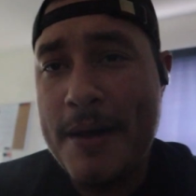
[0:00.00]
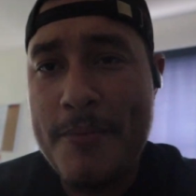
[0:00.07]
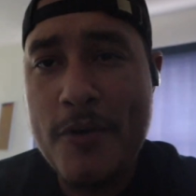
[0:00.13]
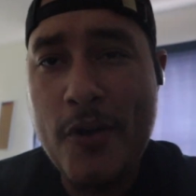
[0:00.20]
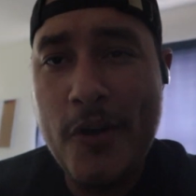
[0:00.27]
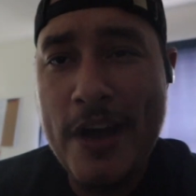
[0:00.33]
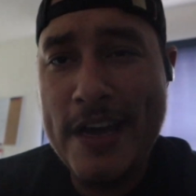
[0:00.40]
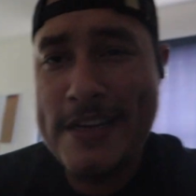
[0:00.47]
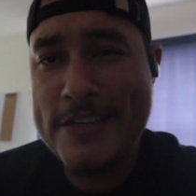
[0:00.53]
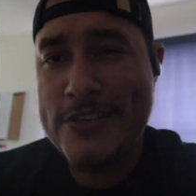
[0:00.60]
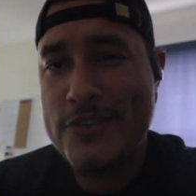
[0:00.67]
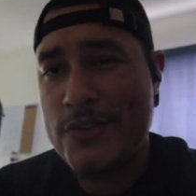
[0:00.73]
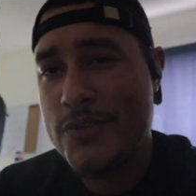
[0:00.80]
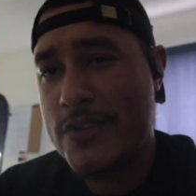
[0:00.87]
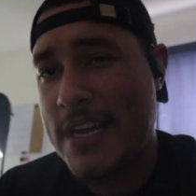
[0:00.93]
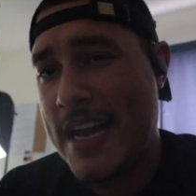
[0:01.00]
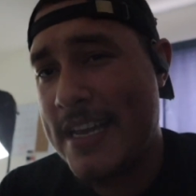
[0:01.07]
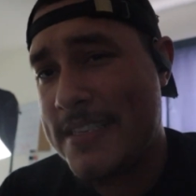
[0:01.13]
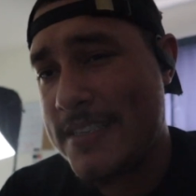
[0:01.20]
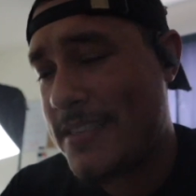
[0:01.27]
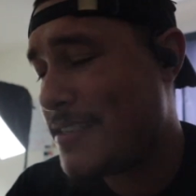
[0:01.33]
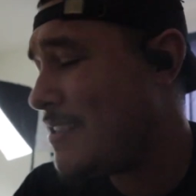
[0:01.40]
I'm gonna go ahead and show you
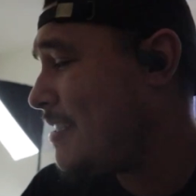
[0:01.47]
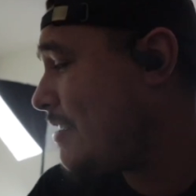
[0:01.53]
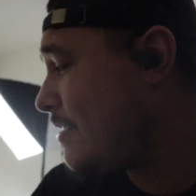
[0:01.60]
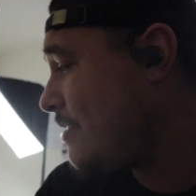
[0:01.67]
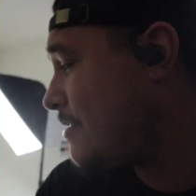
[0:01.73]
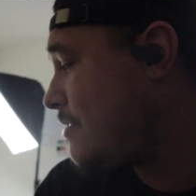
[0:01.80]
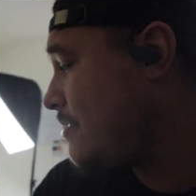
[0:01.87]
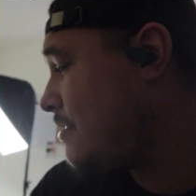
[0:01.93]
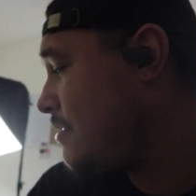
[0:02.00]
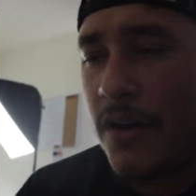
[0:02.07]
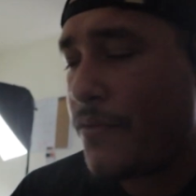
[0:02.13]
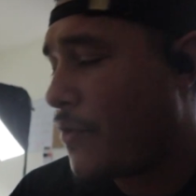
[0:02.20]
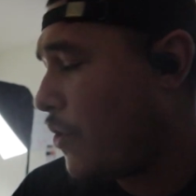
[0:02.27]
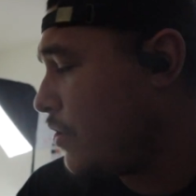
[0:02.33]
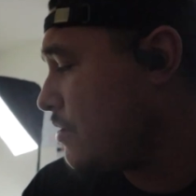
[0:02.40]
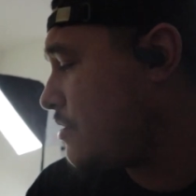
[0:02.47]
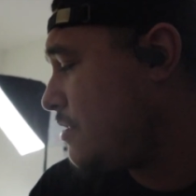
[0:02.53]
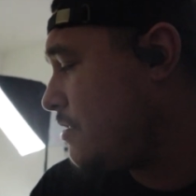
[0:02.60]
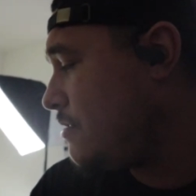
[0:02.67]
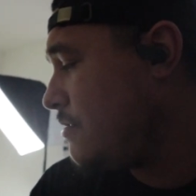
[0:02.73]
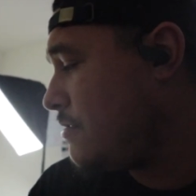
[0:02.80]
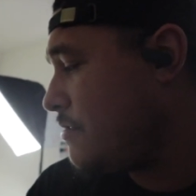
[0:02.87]
guys the sneakers. Of course,
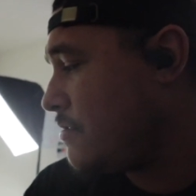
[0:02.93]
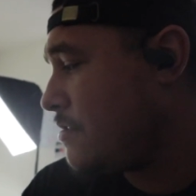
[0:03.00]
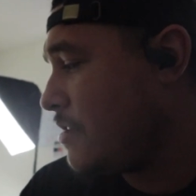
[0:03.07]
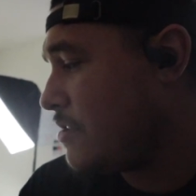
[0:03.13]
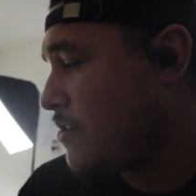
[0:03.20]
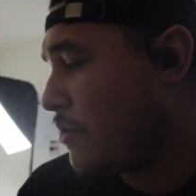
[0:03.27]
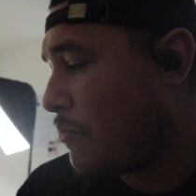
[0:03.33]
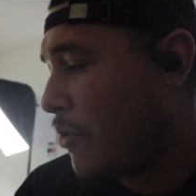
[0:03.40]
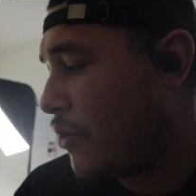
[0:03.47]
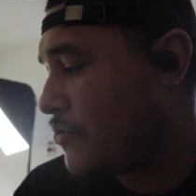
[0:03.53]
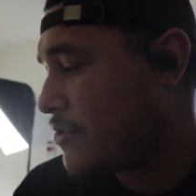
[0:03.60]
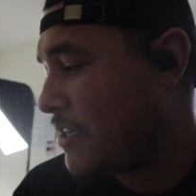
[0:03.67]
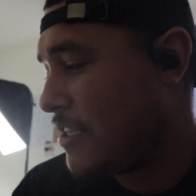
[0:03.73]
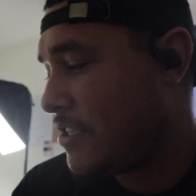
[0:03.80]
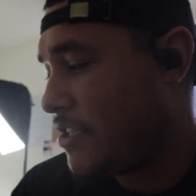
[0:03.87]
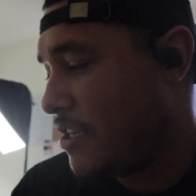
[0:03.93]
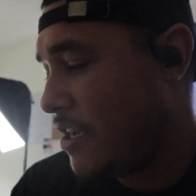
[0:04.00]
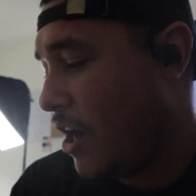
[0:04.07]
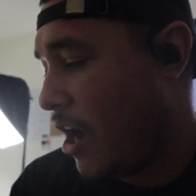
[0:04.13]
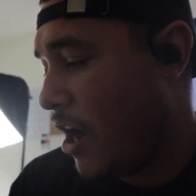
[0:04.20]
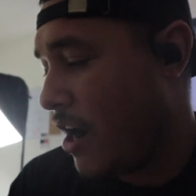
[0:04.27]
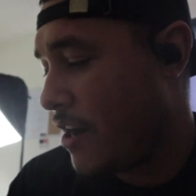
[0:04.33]
these are mostly
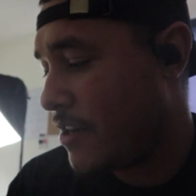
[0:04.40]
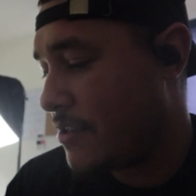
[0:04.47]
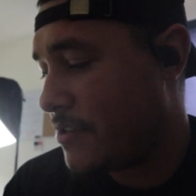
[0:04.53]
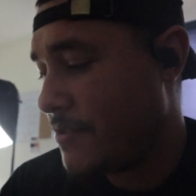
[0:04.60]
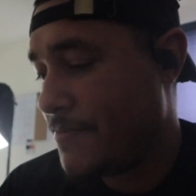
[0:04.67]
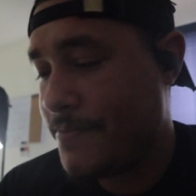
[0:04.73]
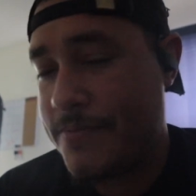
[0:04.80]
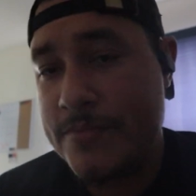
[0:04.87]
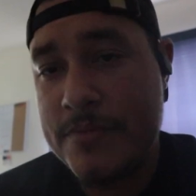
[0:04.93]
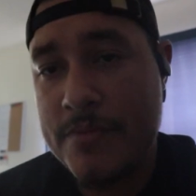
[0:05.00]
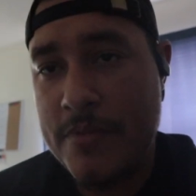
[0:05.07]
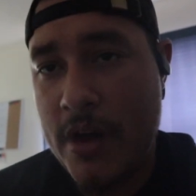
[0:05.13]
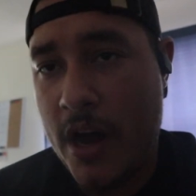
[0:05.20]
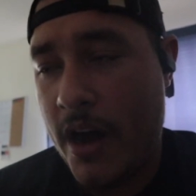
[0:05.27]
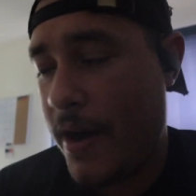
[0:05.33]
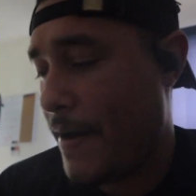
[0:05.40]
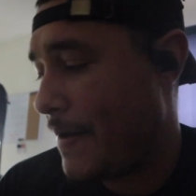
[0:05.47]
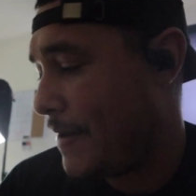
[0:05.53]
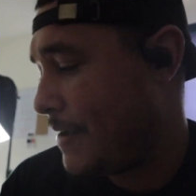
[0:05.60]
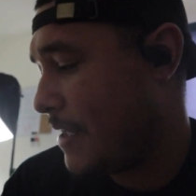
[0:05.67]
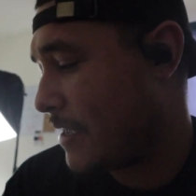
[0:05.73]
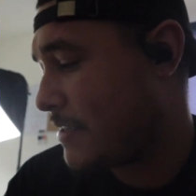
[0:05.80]
GRs.
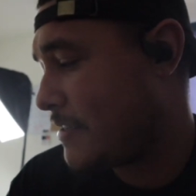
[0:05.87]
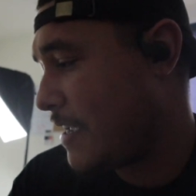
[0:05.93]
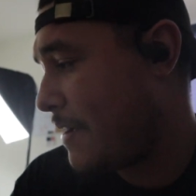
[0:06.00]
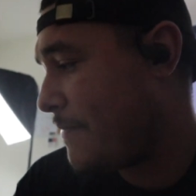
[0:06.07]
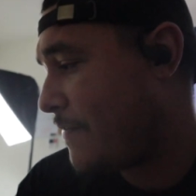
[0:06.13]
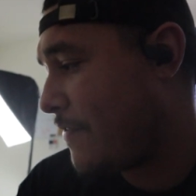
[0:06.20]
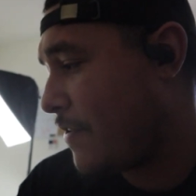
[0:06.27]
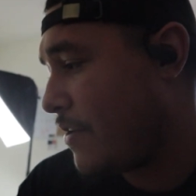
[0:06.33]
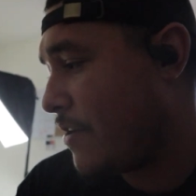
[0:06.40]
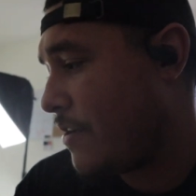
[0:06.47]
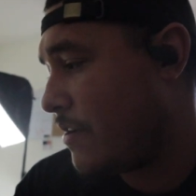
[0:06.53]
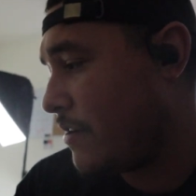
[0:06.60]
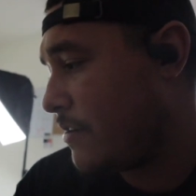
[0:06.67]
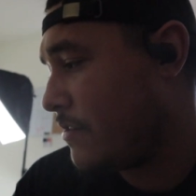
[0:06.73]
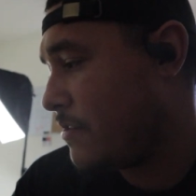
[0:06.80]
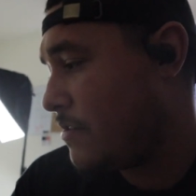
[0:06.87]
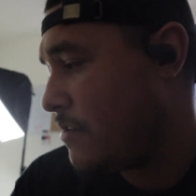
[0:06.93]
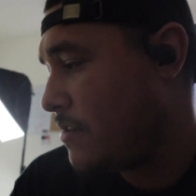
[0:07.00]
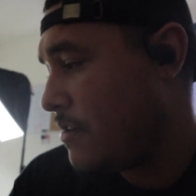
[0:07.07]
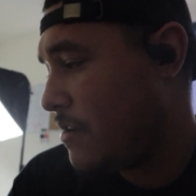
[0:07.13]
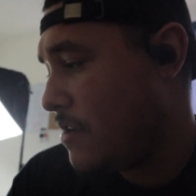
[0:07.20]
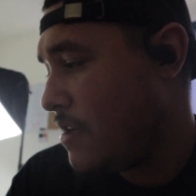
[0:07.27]
Except for,
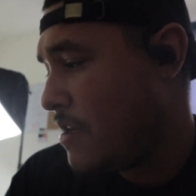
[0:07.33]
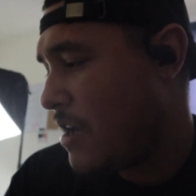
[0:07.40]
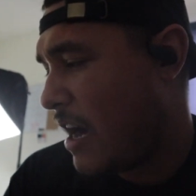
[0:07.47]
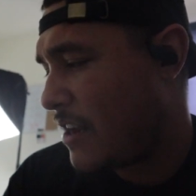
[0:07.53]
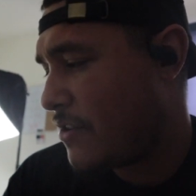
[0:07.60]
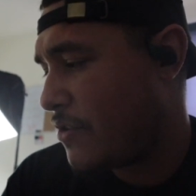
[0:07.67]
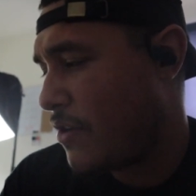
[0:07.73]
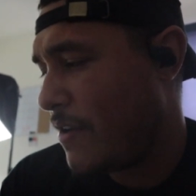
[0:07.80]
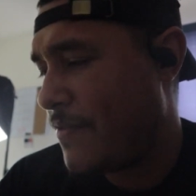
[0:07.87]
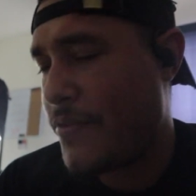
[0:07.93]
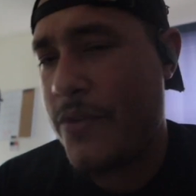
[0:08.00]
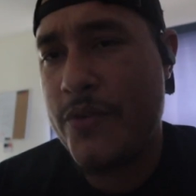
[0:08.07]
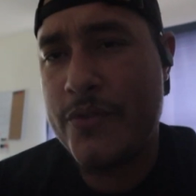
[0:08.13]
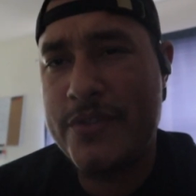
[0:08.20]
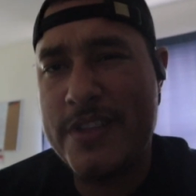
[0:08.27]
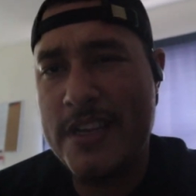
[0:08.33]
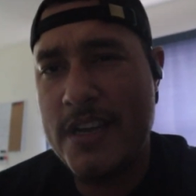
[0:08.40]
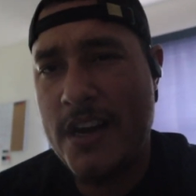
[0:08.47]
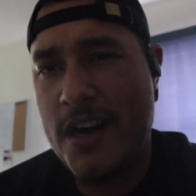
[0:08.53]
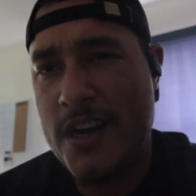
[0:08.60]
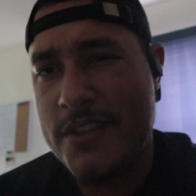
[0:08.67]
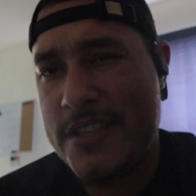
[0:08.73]
I don't know if you think,
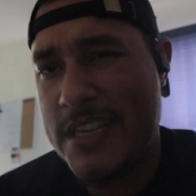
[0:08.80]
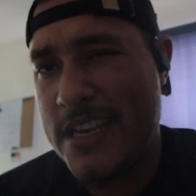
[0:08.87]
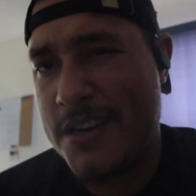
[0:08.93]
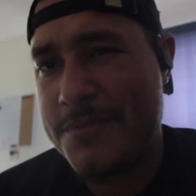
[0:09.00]
not the